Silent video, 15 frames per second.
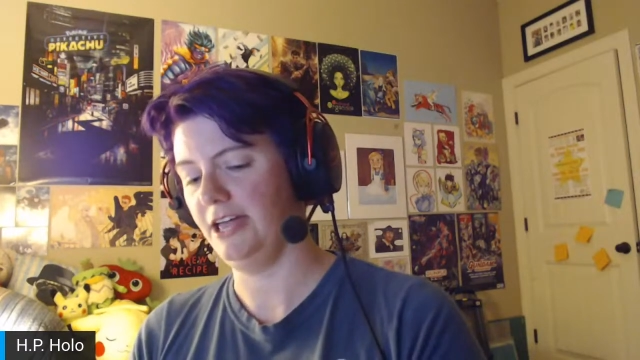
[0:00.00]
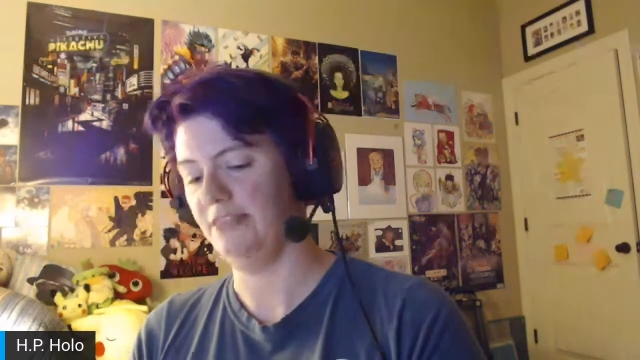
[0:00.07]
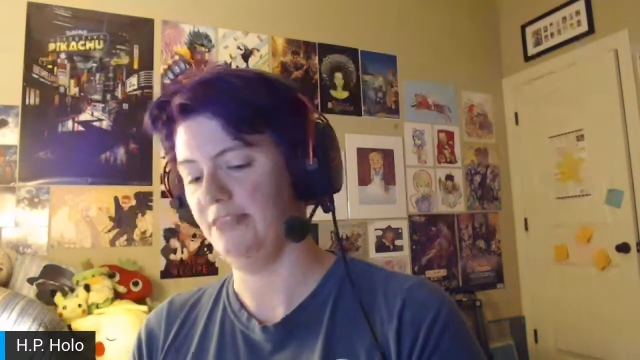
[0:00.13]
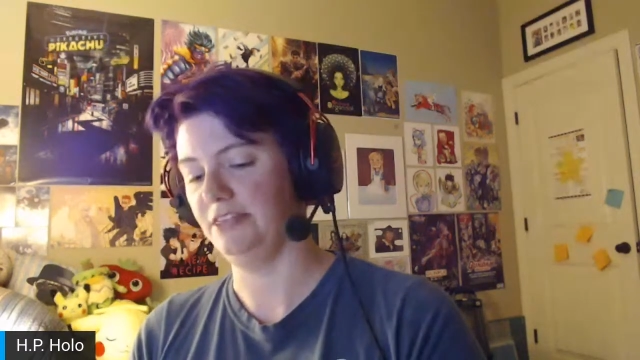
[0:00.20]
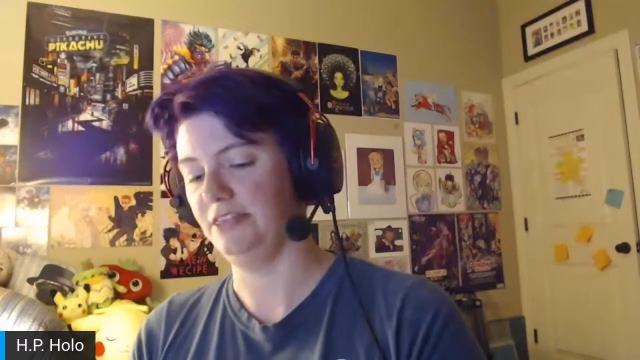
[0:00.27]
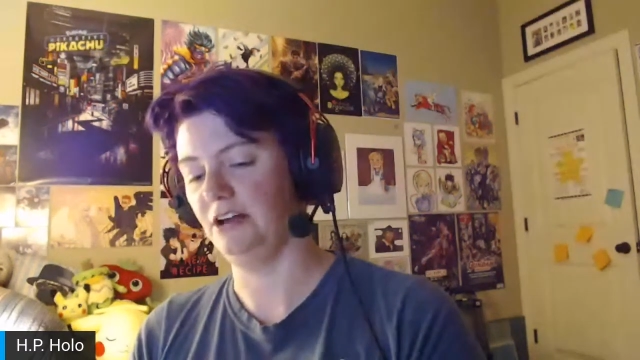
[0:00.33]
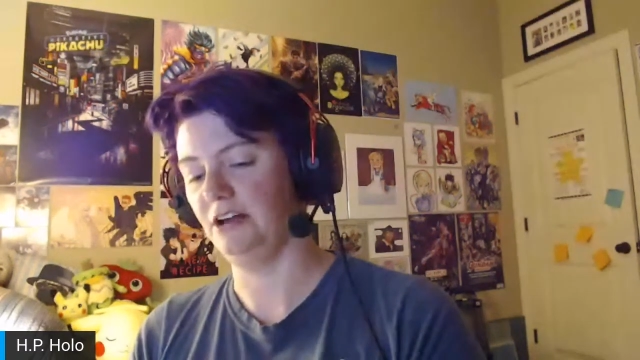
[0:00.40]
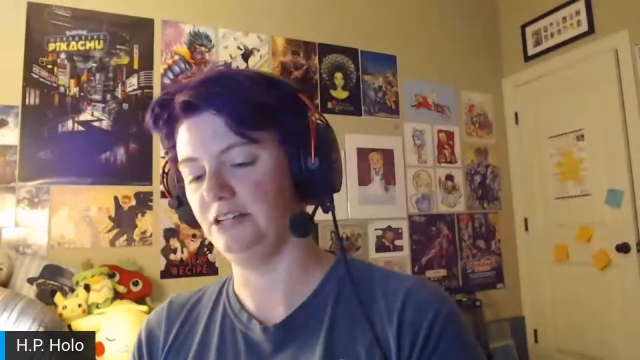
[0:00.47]

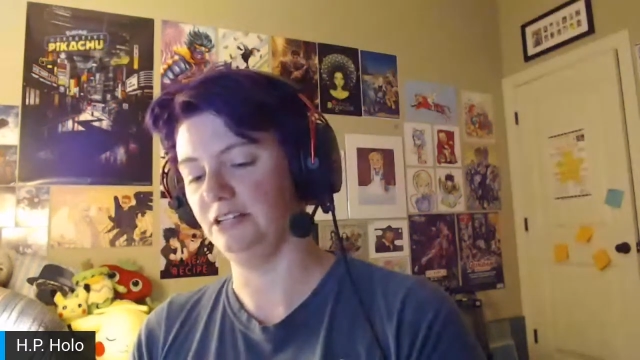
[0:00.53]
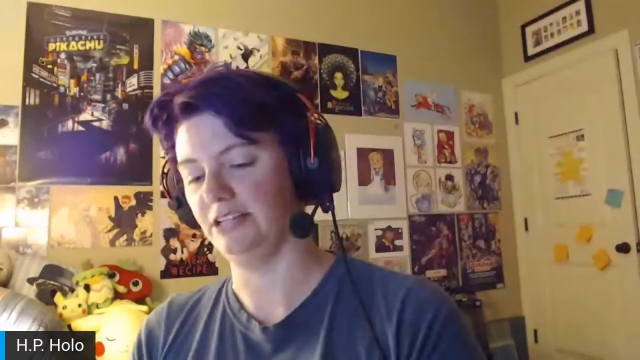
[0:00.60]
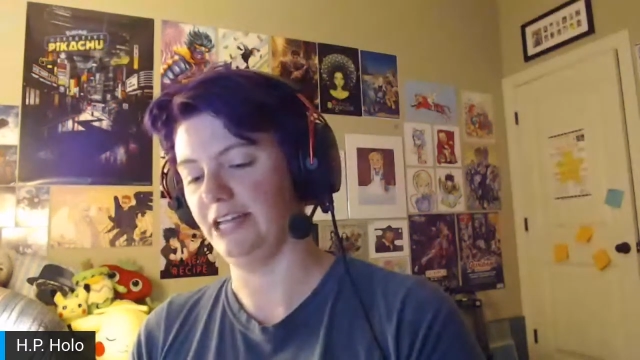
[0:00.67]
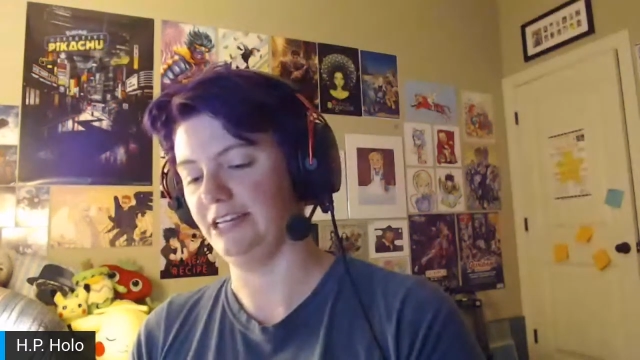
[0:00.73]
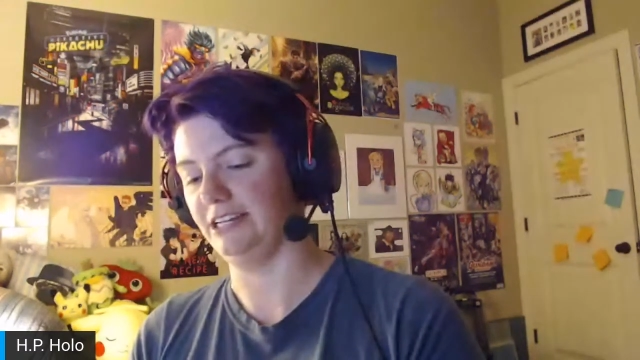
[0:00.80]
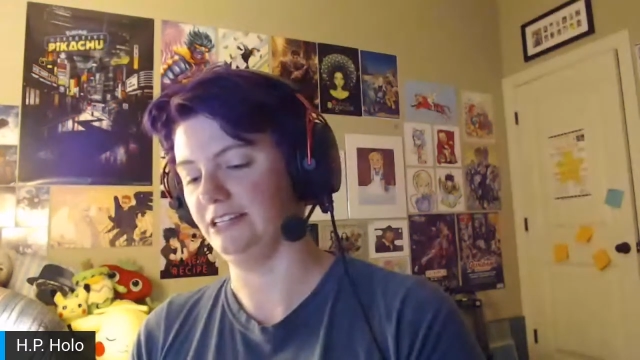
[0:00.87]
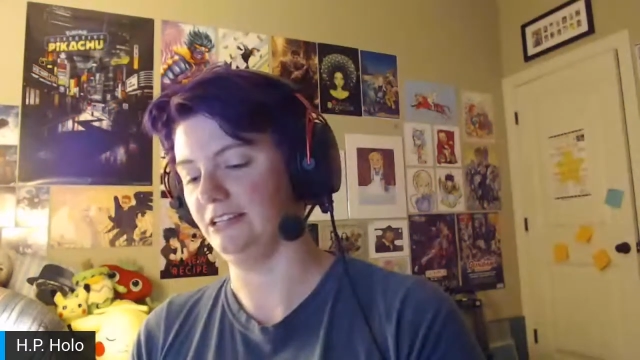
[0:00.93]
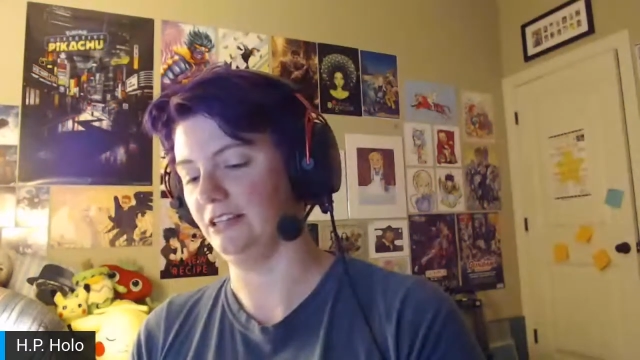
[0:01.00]
that
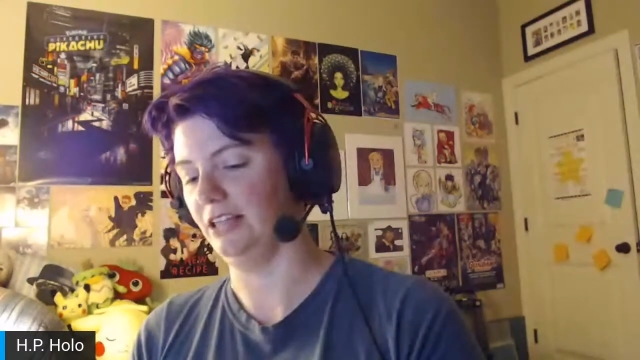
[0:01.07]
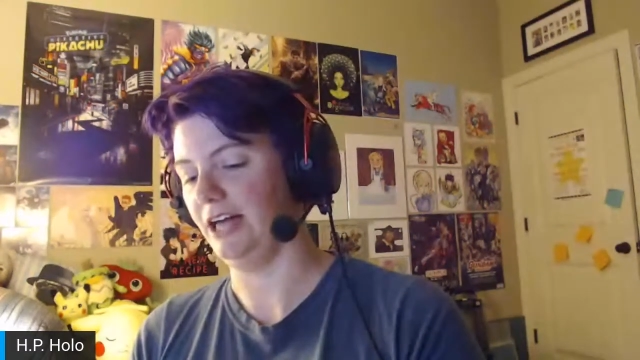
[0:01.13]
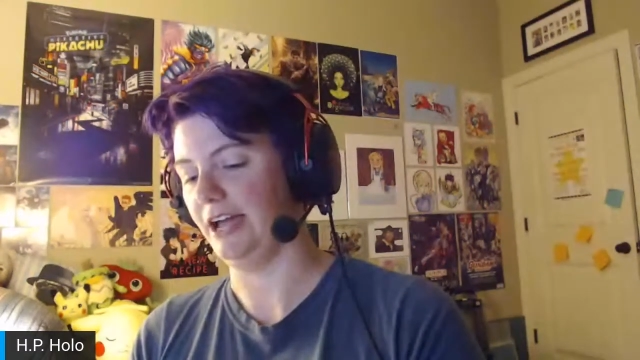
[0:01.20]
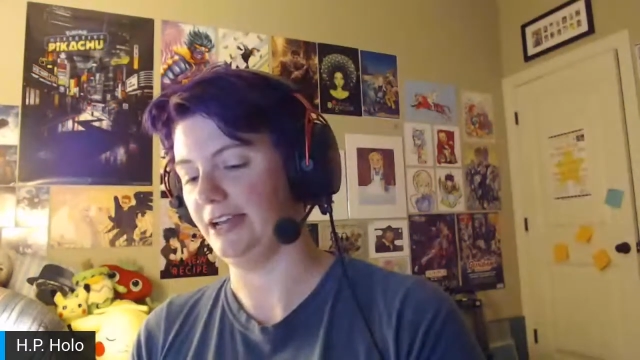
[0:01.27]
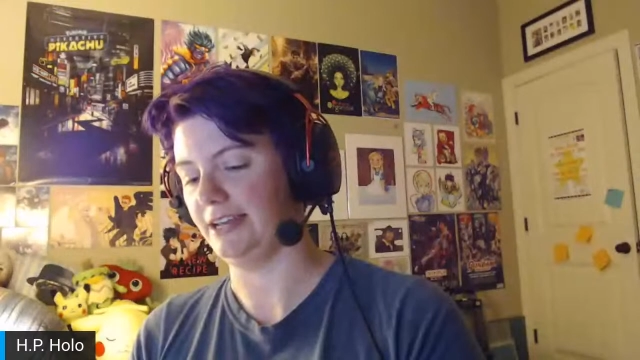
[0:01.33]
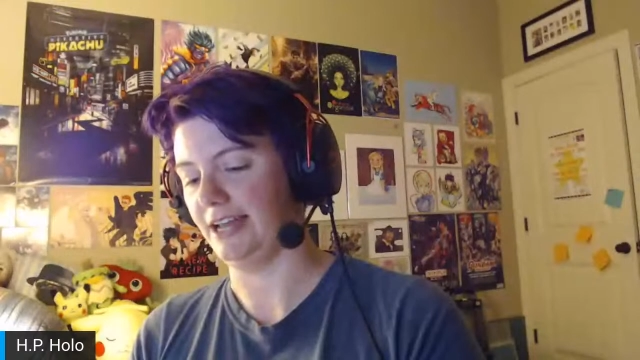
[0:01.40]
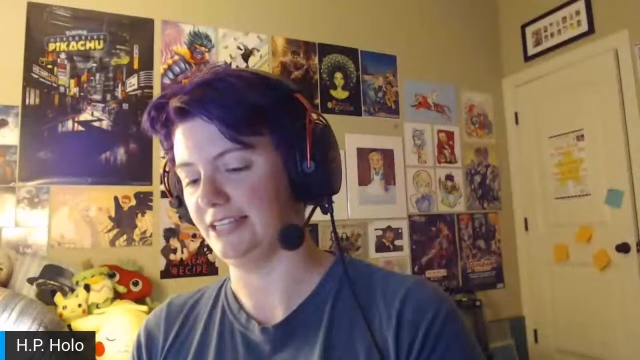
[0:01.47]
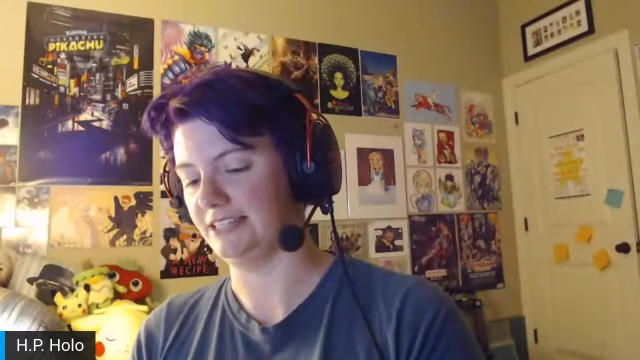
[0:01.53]
undulated in the
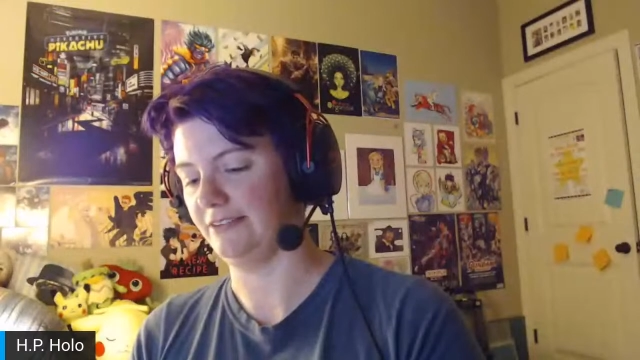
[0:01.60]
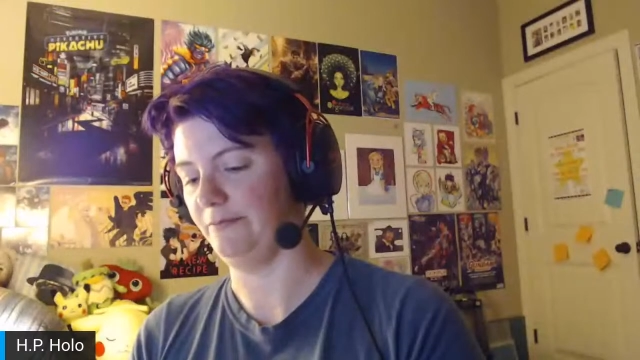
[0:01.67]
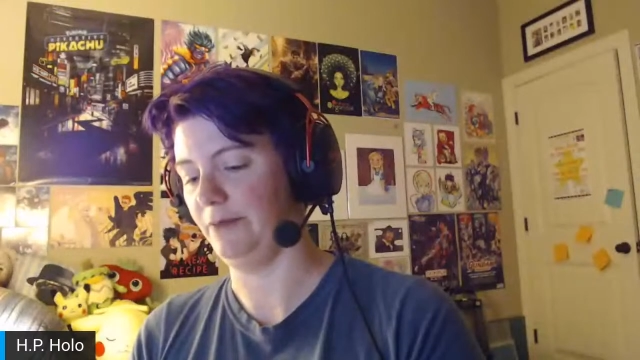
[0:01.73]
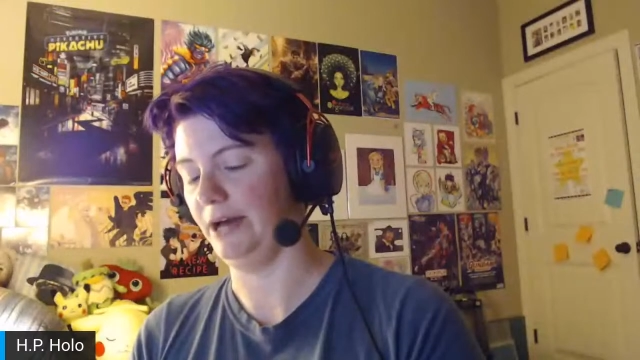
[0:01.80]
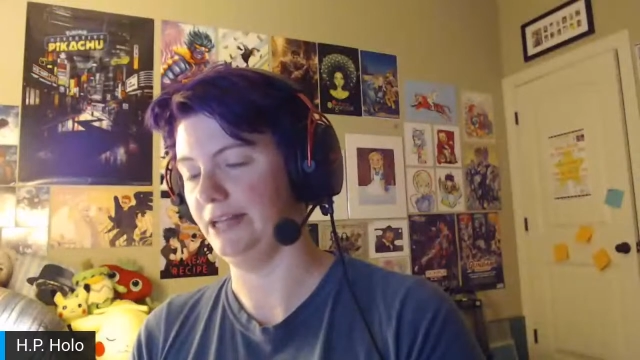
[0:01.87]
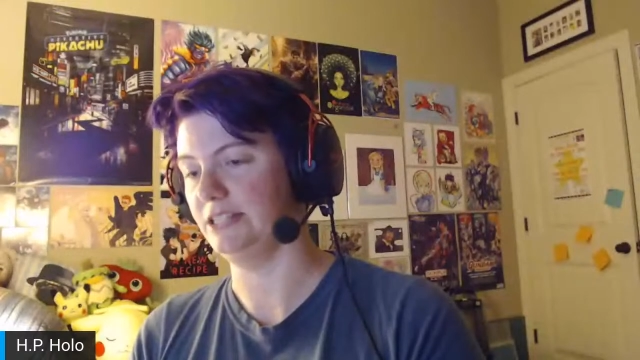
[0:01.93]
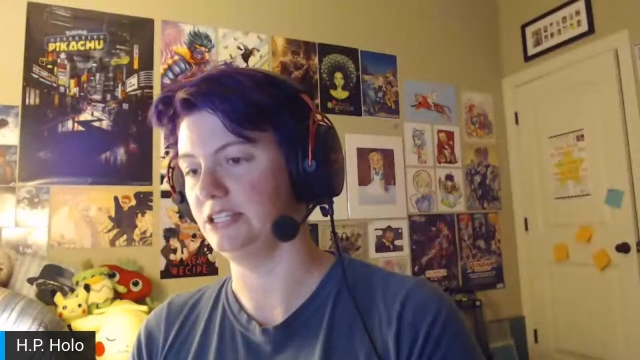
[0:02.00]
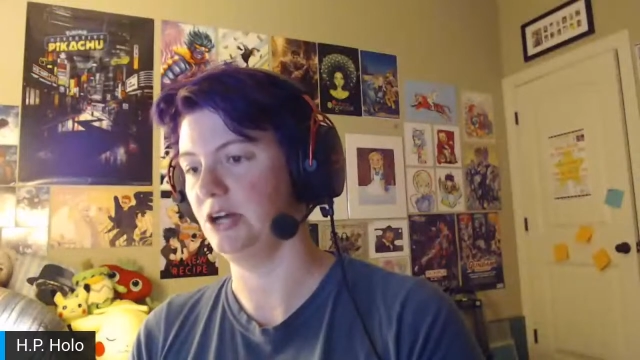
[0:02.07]
light as if by its